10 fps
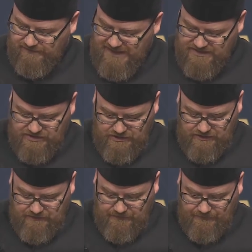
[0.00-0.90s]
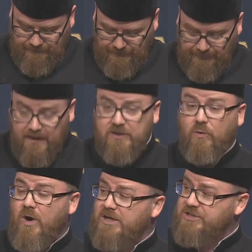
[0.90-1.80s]
of last year. In the
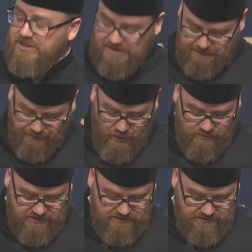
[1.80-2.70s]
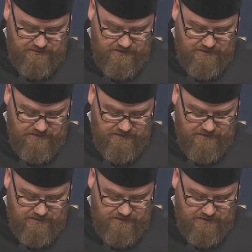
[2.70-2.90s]
Washington Post,